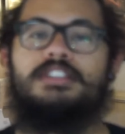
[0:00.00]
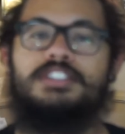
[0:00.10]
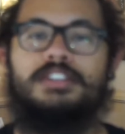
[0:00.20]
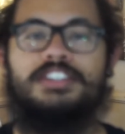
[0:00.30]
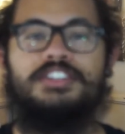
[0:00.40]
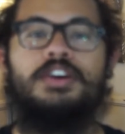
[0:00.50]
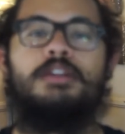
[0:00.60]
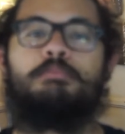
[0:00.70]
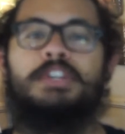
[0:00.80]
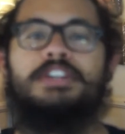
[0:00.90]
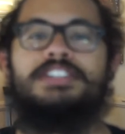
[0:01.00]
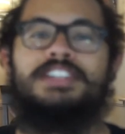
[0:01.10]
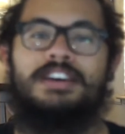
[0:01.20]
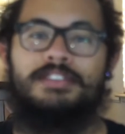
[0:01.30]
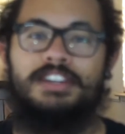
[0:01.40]
So this is called Beard
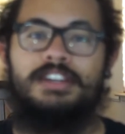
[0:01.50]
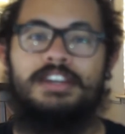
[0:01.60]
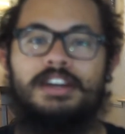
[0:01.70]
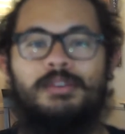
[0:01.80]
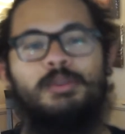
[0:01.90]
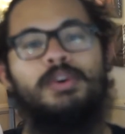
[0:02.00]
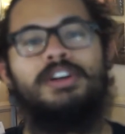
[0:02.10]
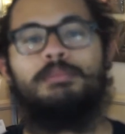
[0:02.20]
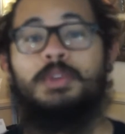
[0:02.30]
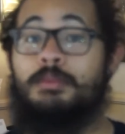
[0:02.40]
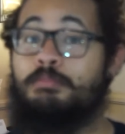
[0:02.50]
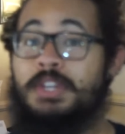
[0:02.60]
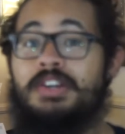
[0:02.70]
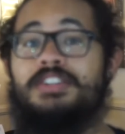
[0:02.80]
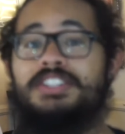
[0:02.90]
Savvy. I want to welcome you to
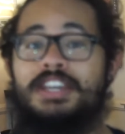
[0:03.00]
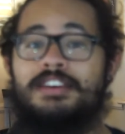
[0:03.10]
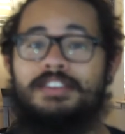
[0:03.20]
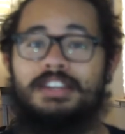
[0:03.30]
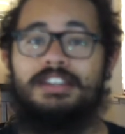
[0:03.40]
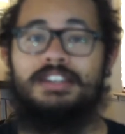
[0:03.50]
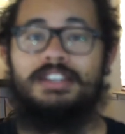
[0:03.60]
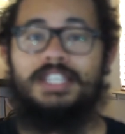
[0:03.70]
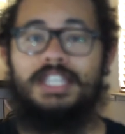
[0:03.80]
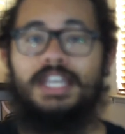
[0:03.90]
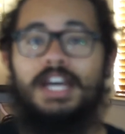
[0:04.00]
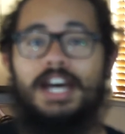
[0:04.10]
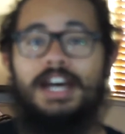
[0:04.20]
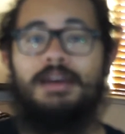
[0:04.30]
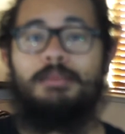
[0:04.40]
Beard Savvy.
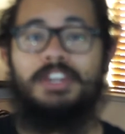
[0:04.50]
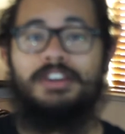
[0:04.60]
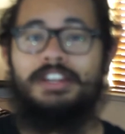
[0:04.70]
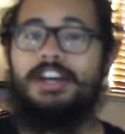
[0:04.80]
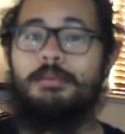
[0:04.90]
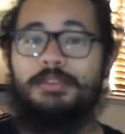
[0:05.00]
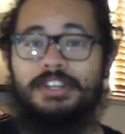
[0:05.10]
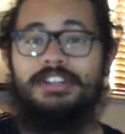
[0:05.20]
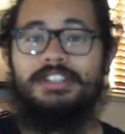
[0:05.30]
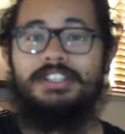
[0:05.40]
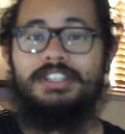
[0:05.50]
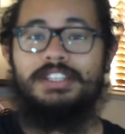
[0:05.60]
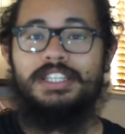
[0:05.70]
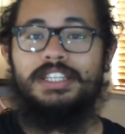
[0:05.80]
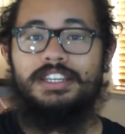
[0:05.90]
I'm here to help you
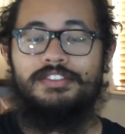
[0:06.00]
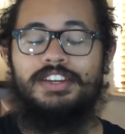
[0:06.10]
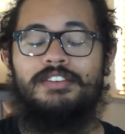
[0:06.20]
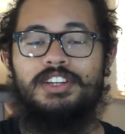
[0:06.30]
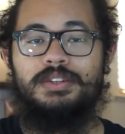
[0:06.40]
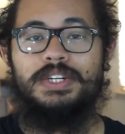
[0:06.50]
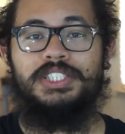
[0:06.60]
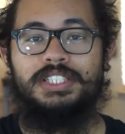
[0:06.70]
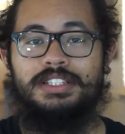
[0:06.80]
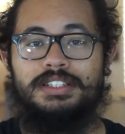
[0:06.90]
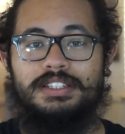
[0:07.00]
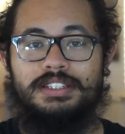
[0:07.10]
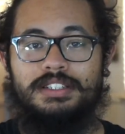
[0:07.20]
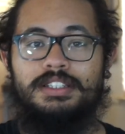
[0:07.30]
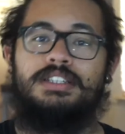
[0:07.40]
if you have any questions.
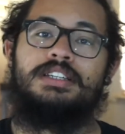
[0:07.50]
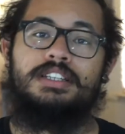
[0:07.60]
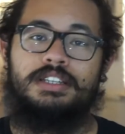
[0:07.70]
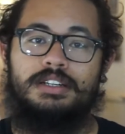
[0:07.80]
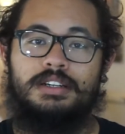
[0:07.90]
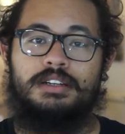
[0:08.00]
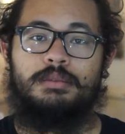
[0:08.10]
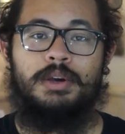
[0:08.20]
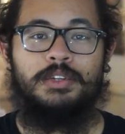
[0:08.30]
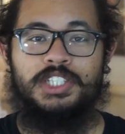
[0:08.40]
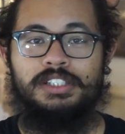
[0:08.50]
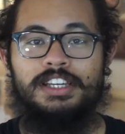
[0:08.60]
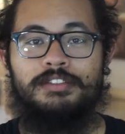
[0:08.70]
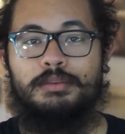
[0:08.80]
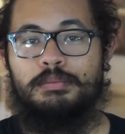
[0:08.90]
Where would you
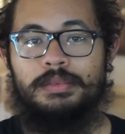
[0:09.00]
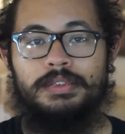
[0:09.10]
leave them?